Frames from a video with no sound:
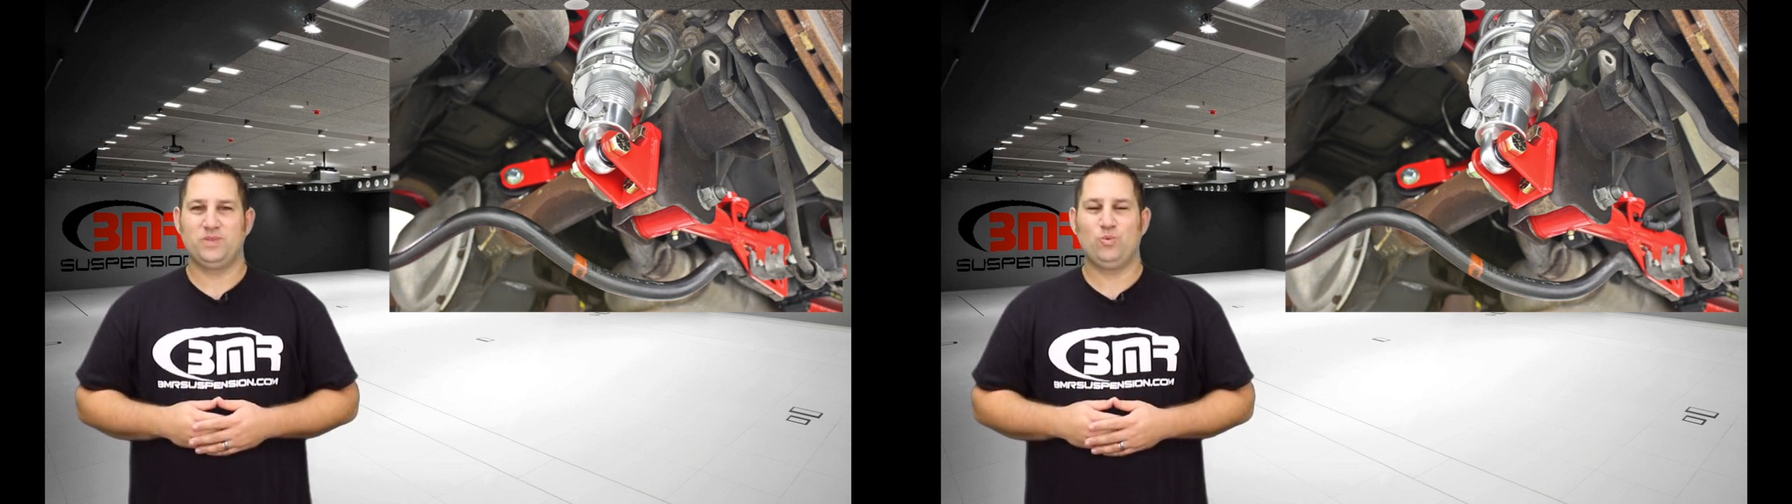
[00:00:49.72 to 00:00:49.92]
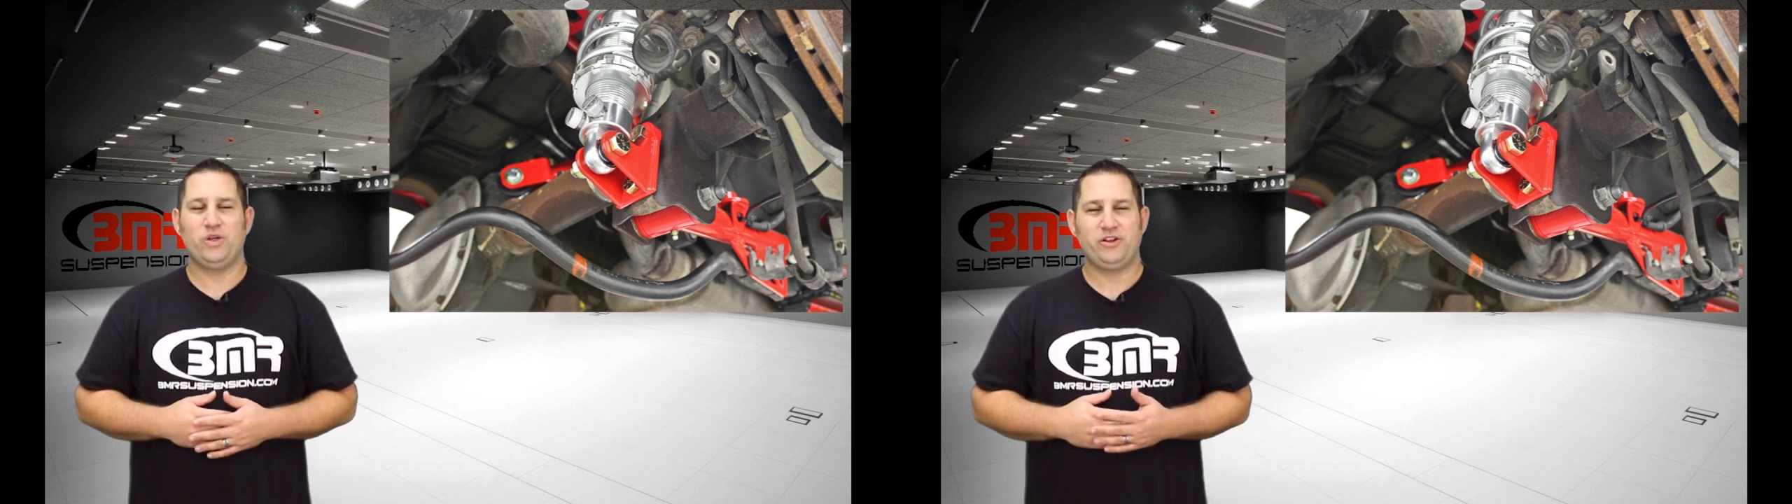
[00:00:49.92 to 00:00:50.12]

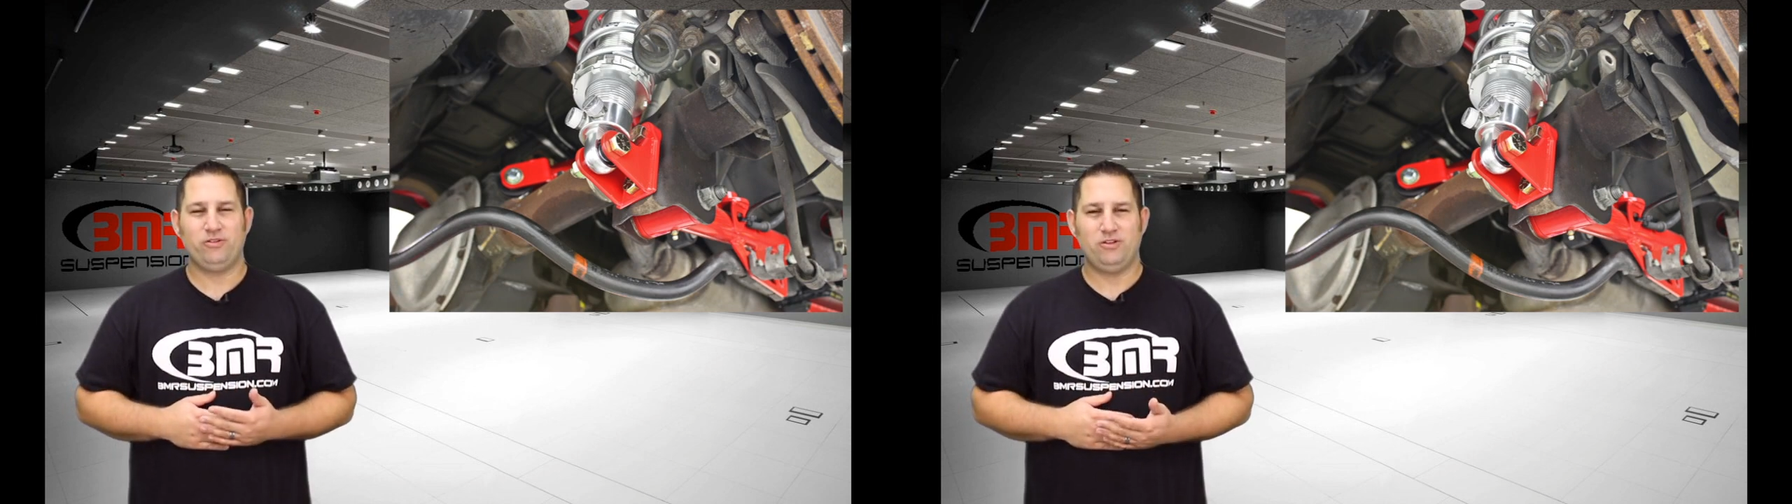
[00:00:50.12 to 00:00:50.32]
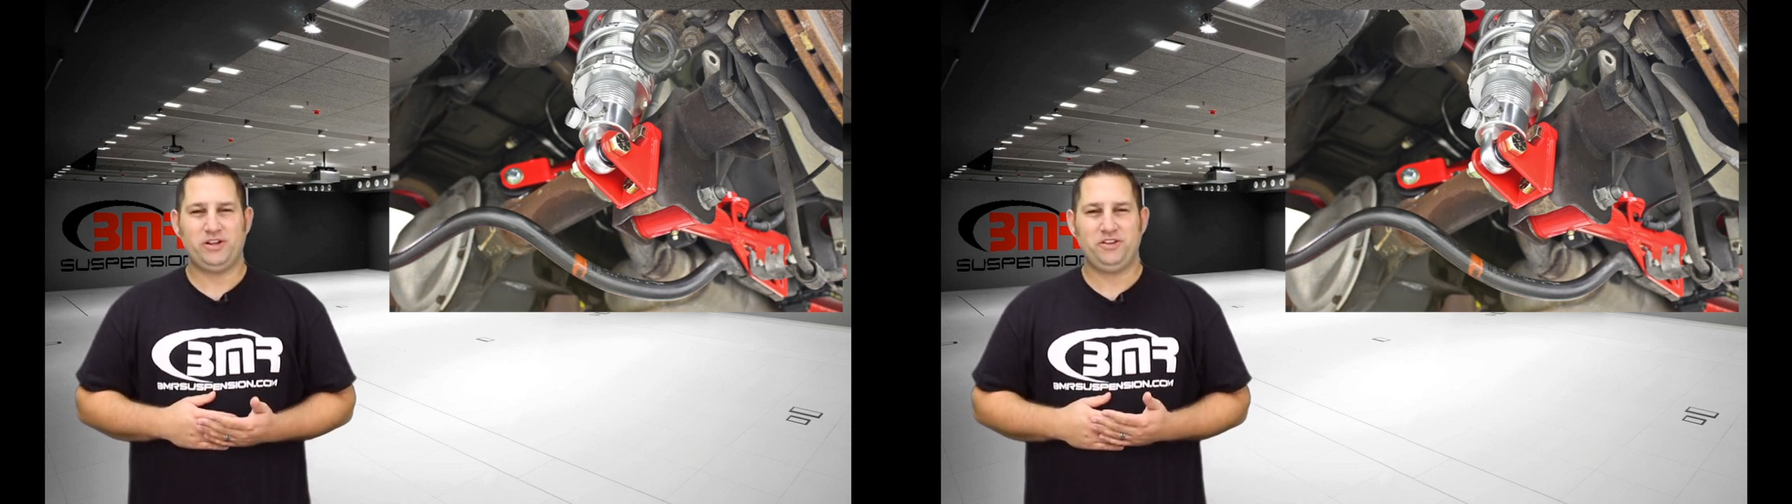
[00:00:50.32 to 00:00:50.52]
Whether
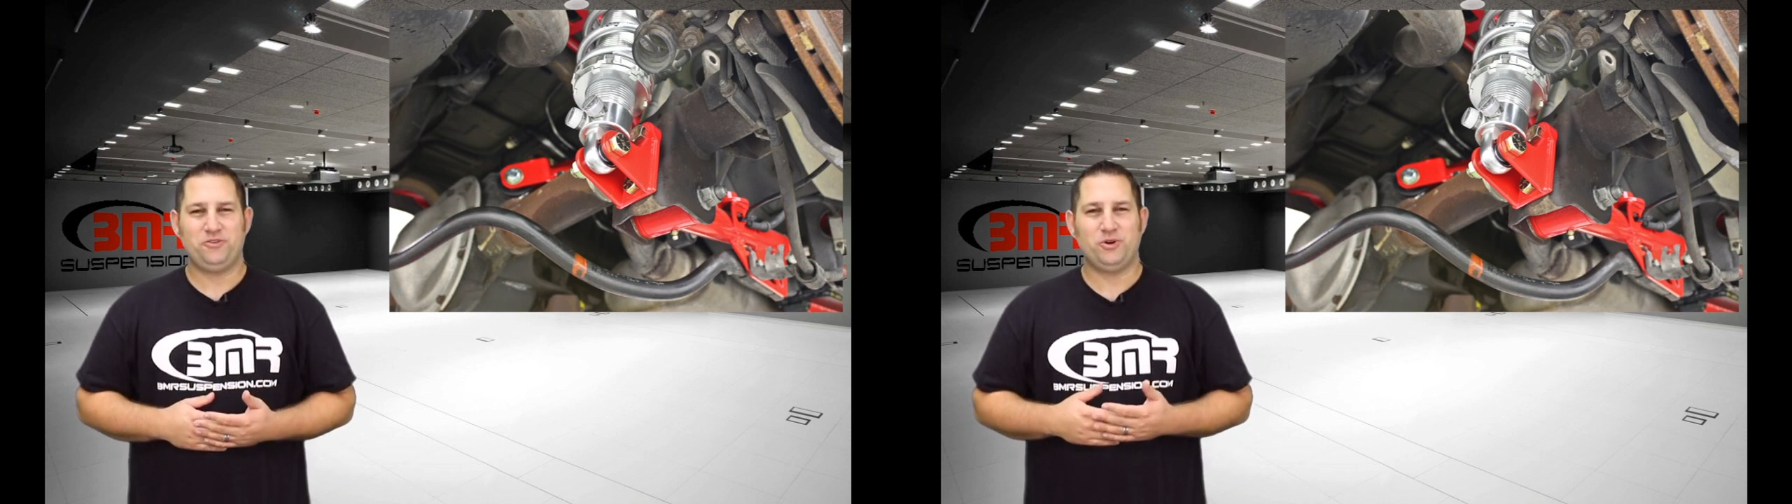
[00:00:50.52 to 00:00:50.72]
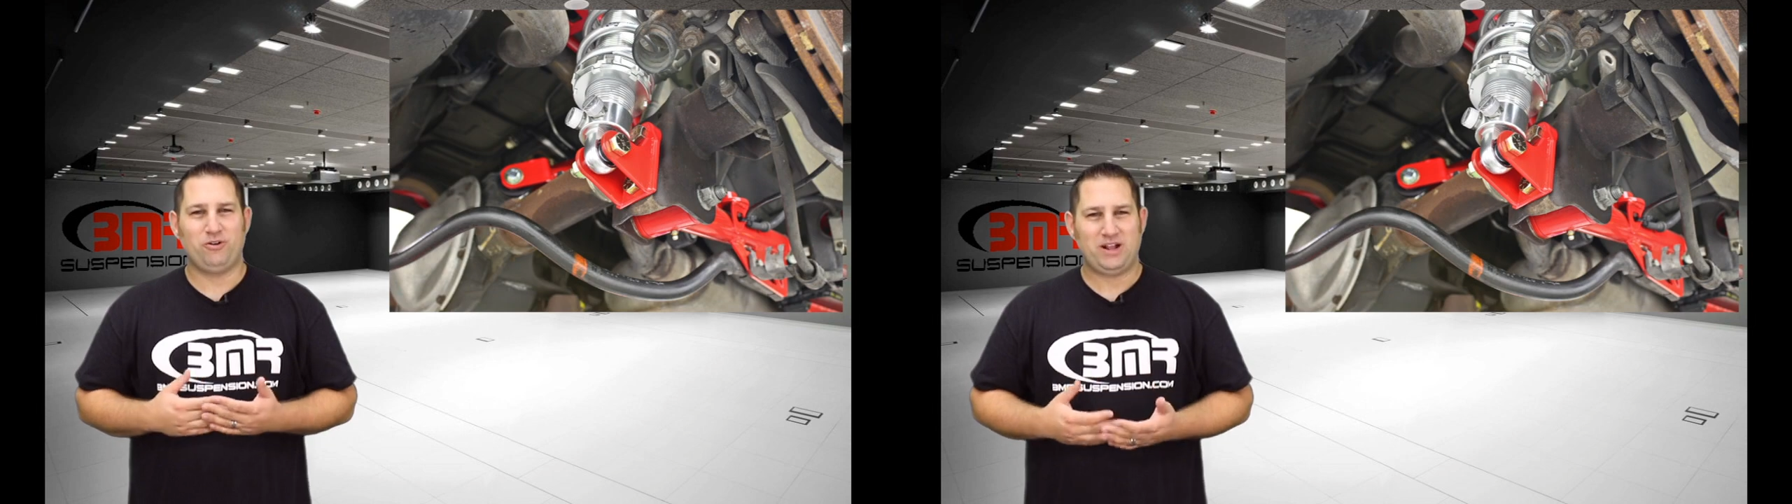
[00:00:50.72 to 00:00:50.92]
you're looking
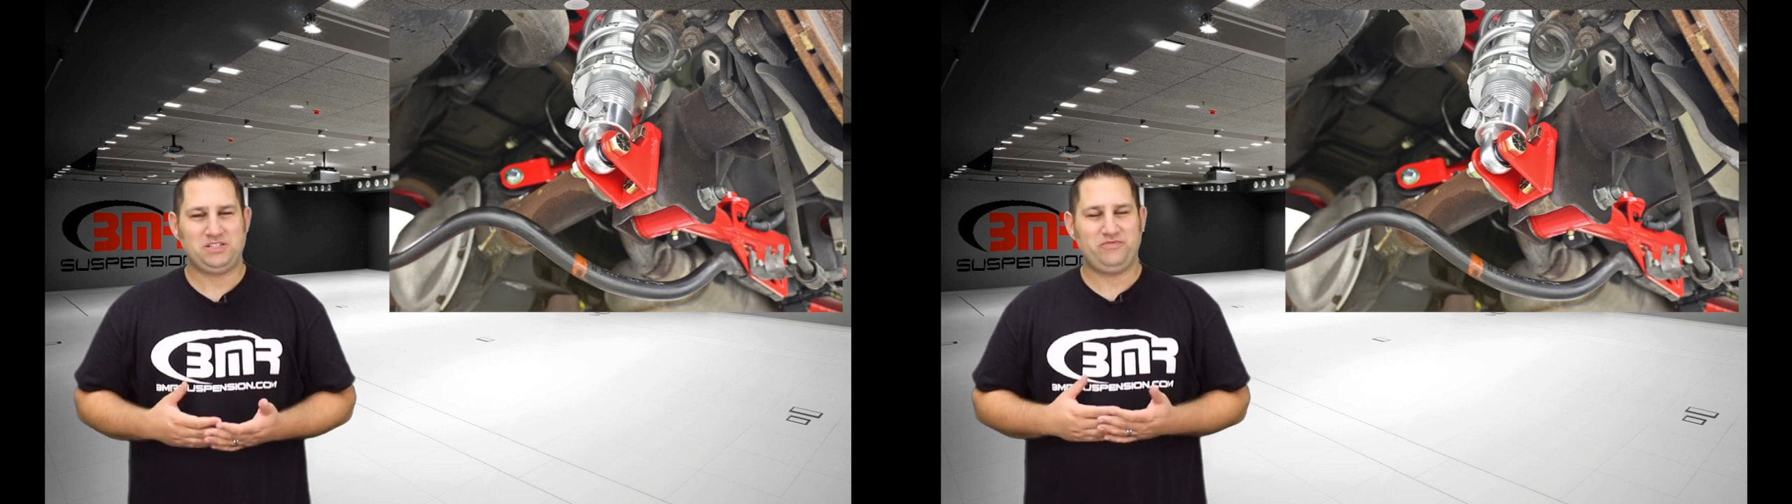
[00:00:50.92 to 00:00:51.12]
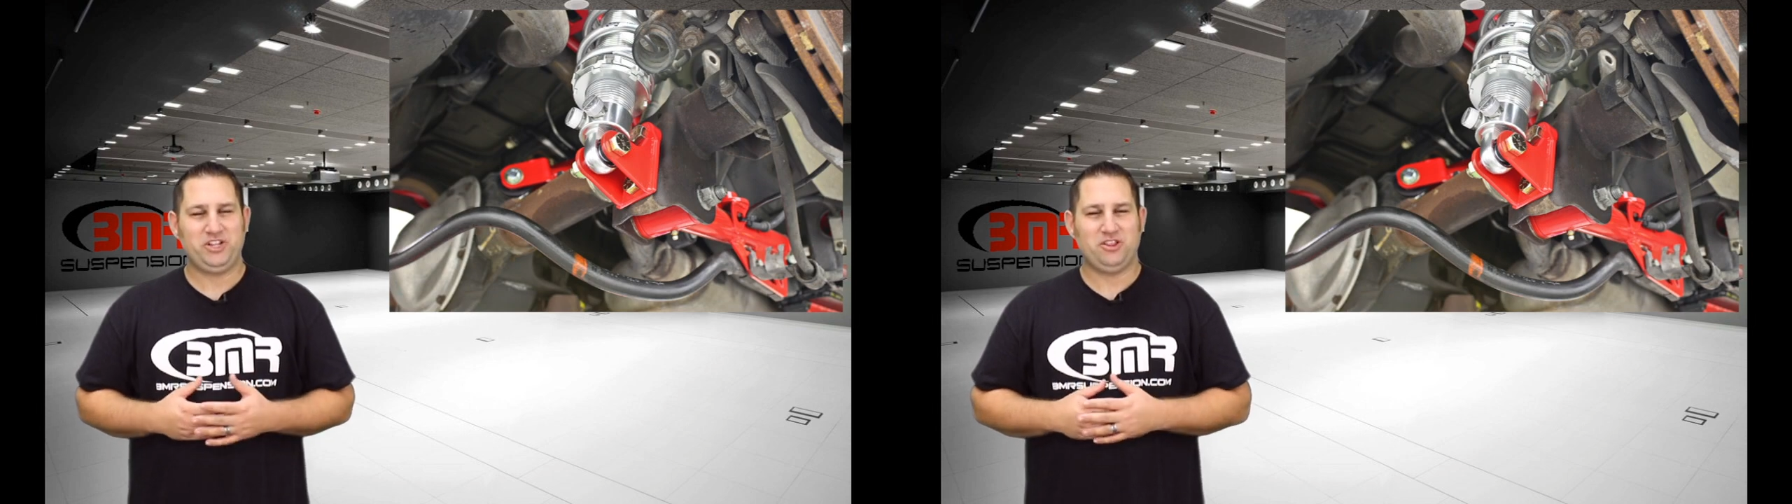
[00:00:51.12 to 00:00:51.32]
to aggressively